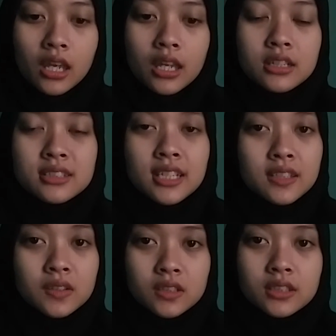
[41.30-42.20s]
In
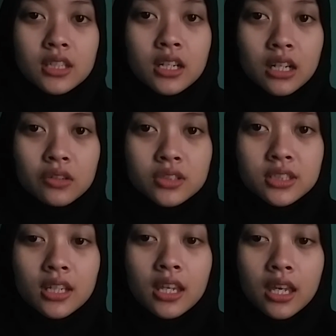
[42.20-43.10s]
sentence, nouns
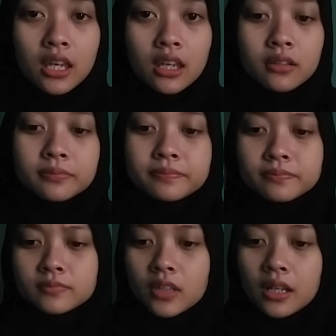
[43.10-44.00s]
can
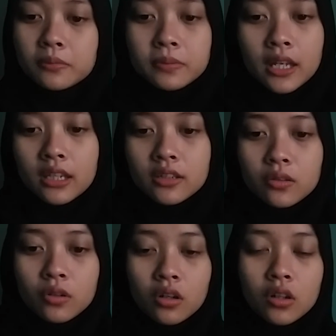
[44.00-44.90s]
play
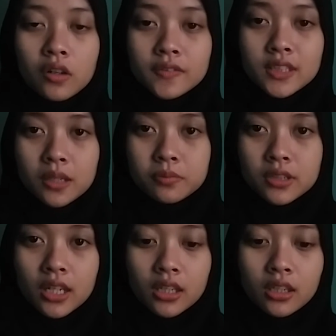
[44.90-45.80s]
the role of
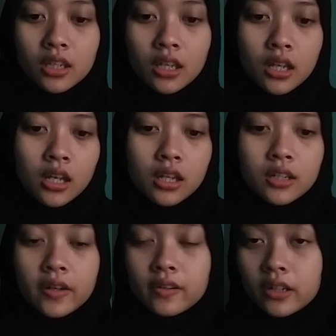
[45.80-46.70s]
subject,
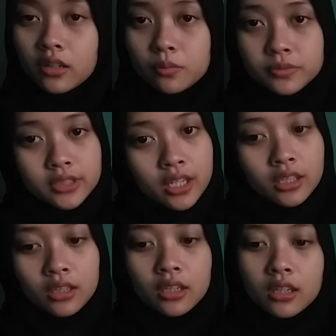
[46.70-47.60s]
direct
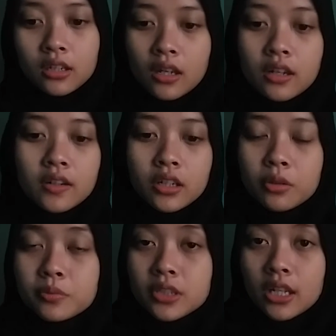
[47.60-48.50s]
object, indirect
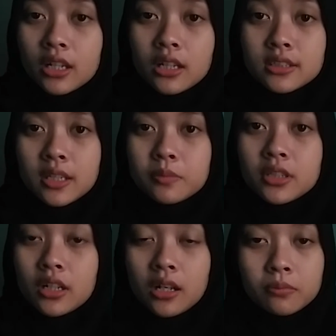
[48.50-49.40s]
object,
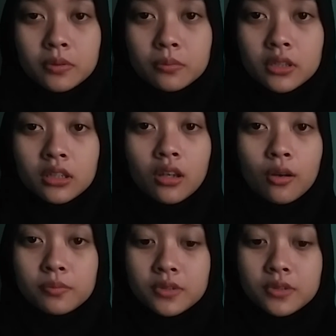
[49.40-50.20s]
subject complement,